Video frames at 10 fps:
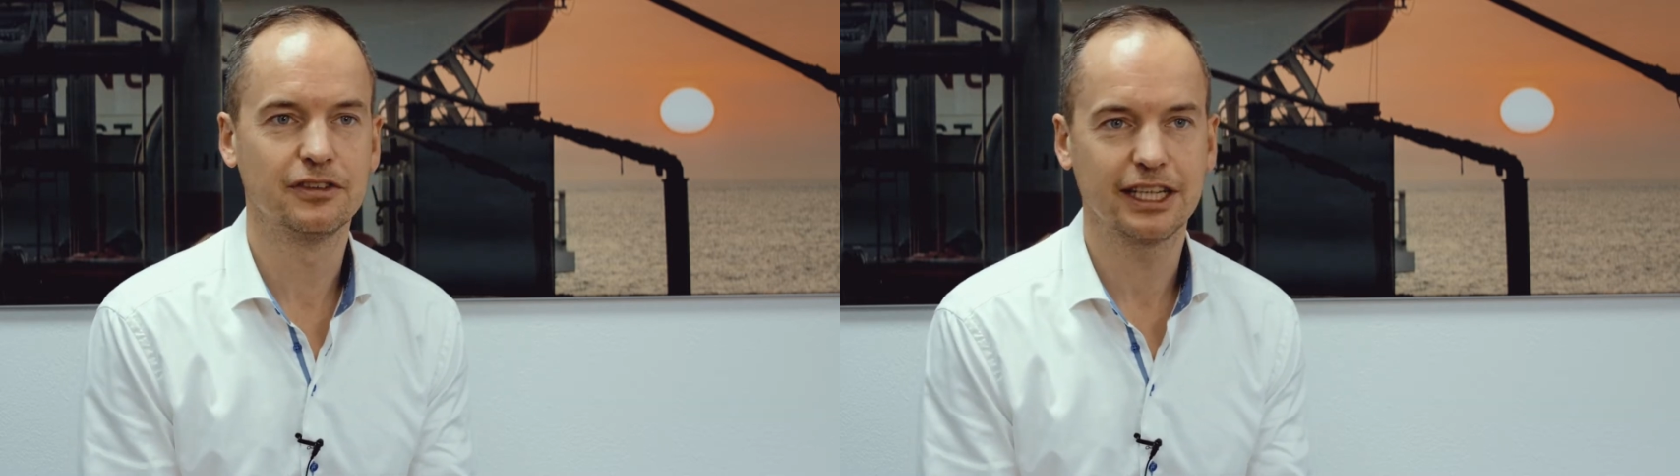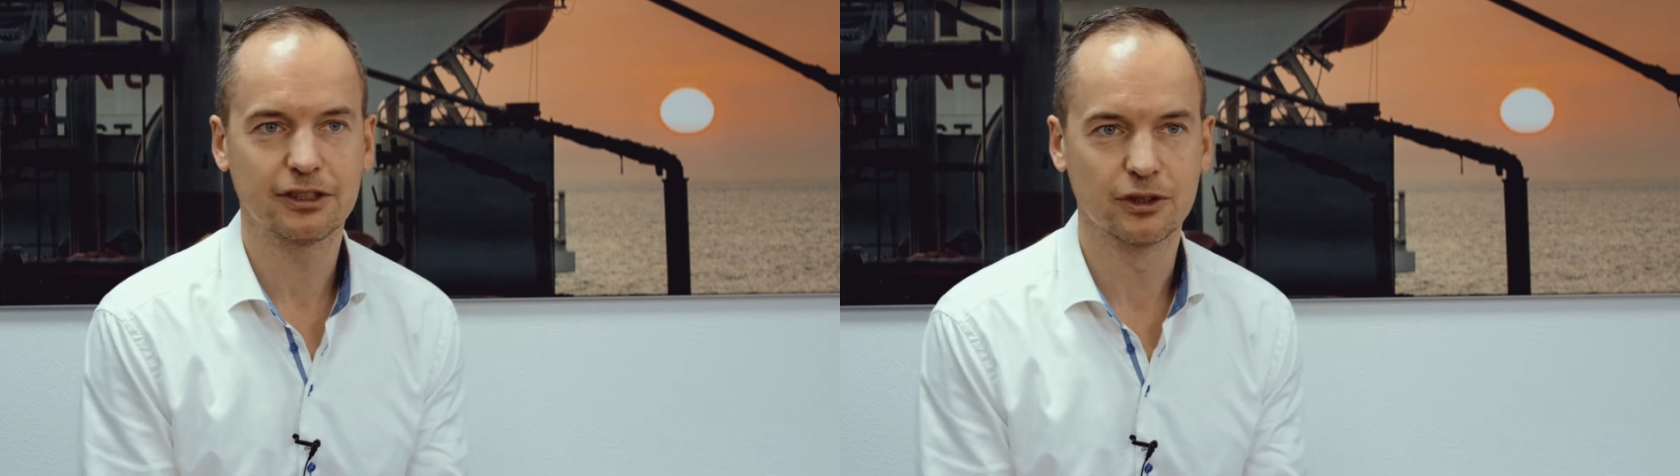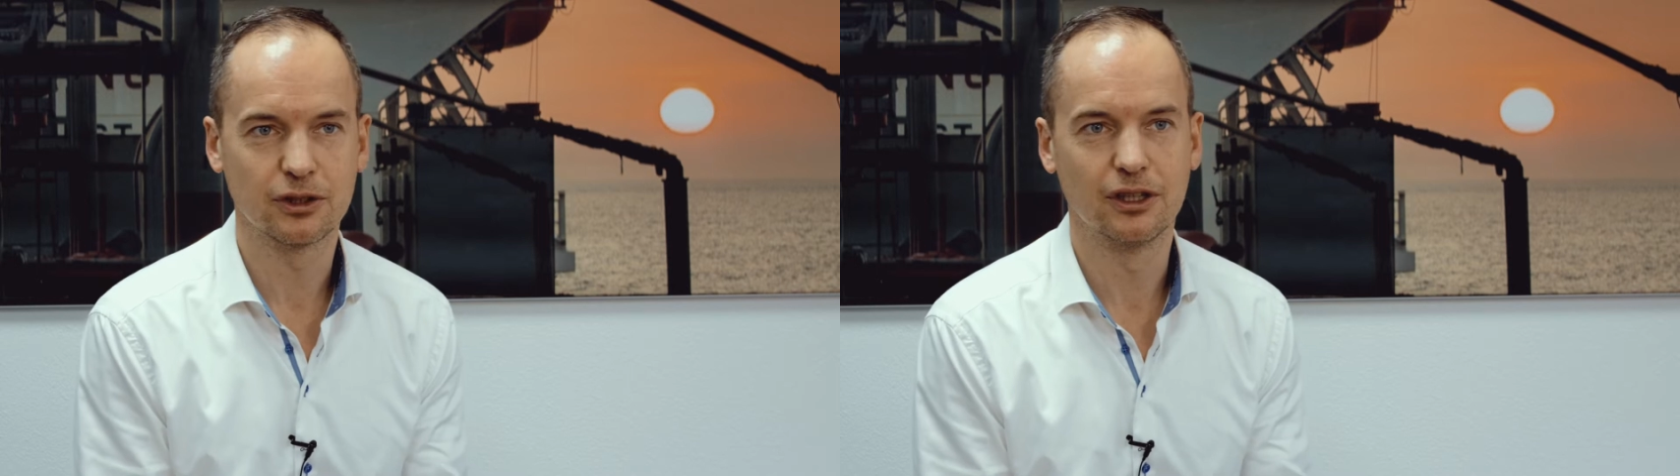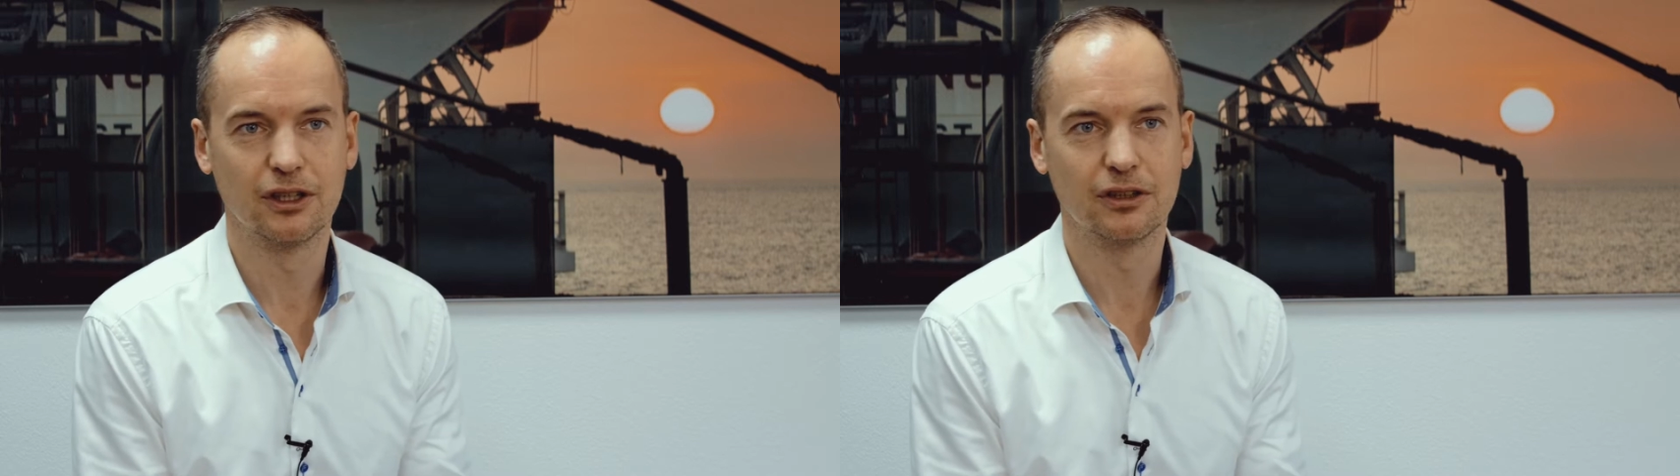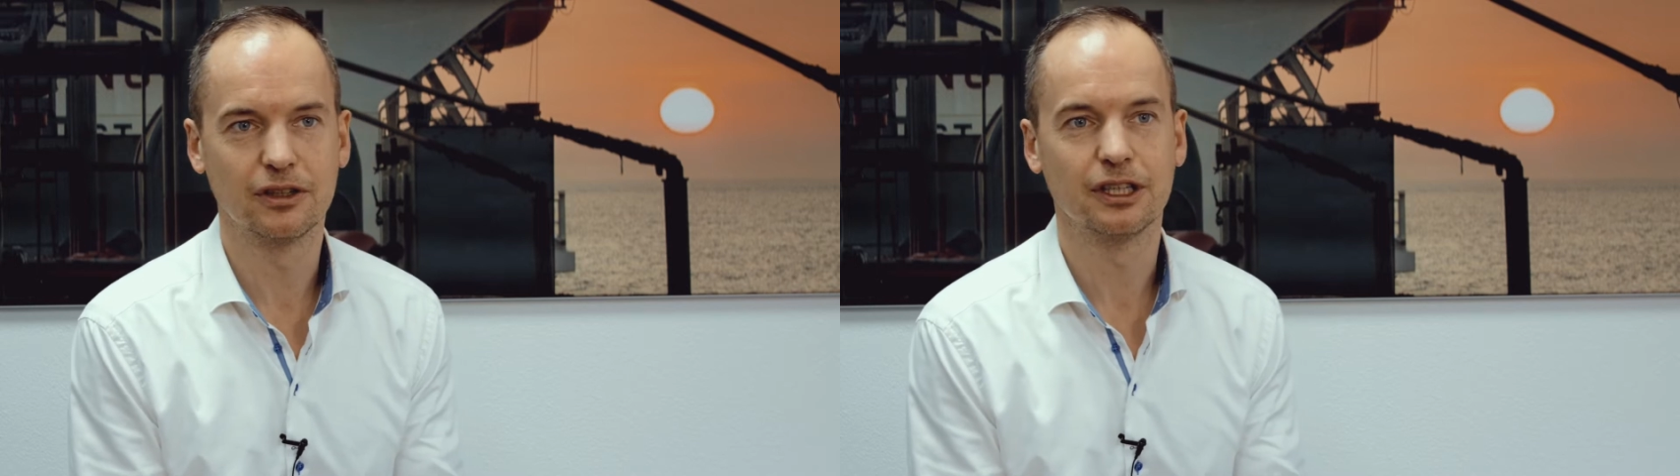
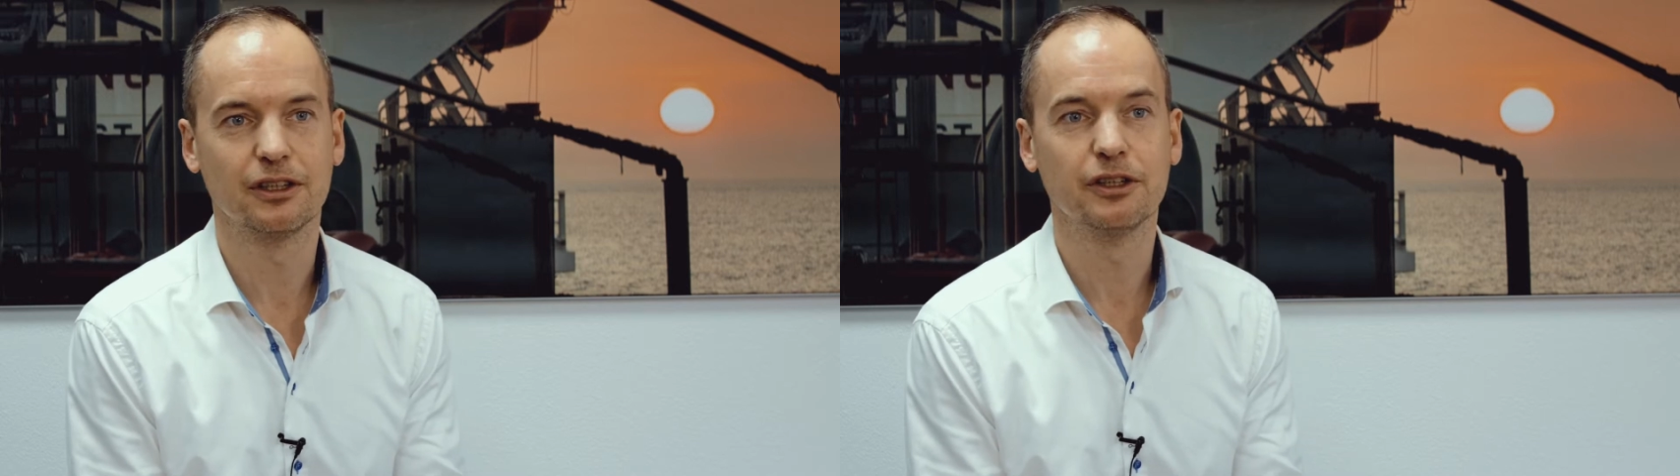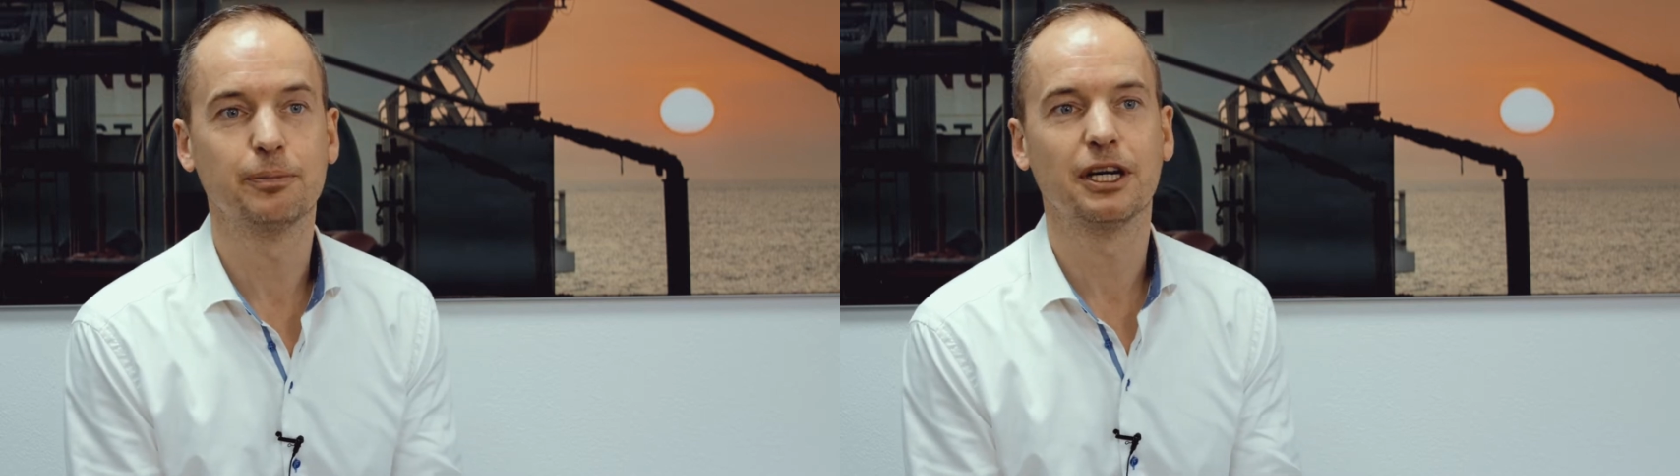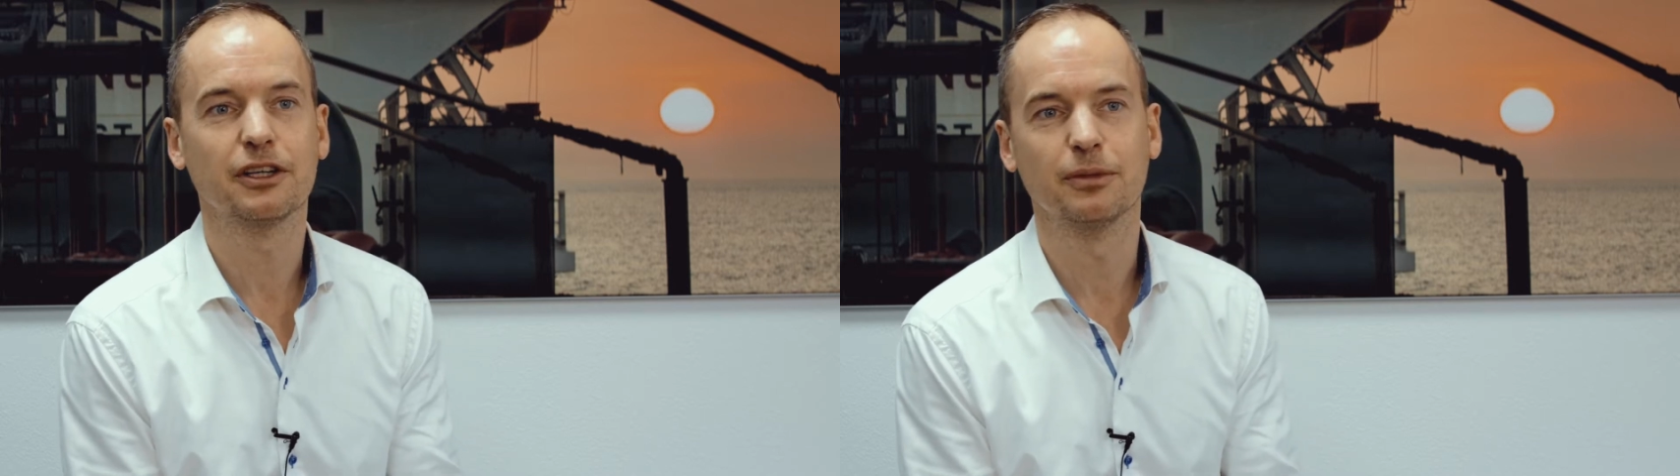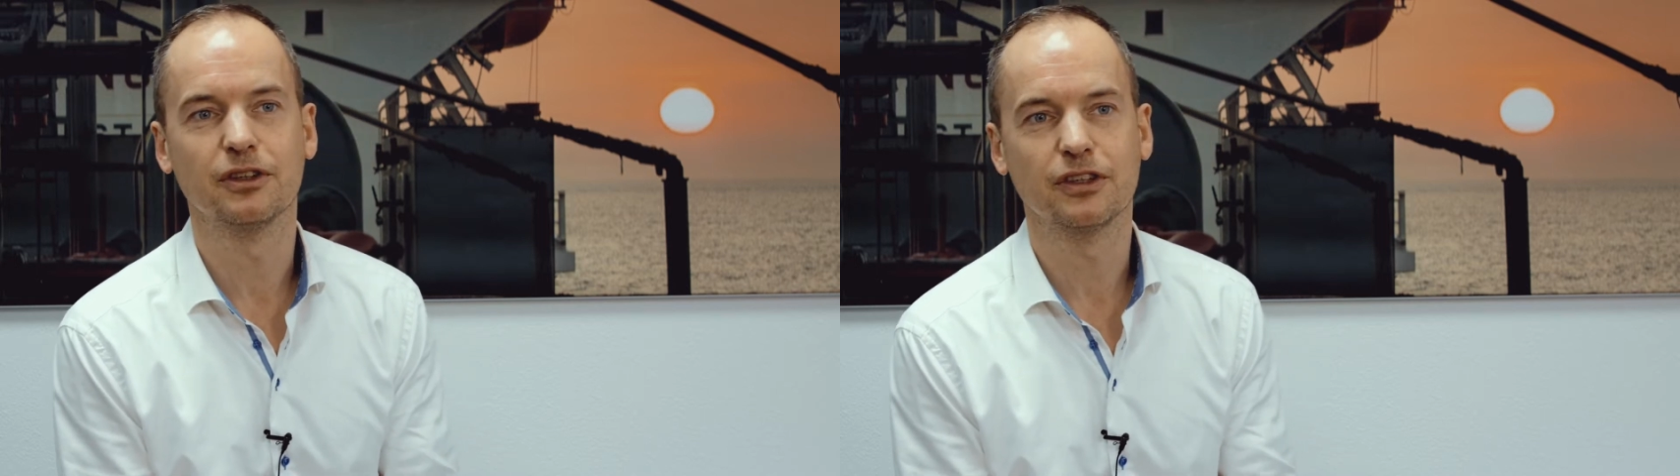technical department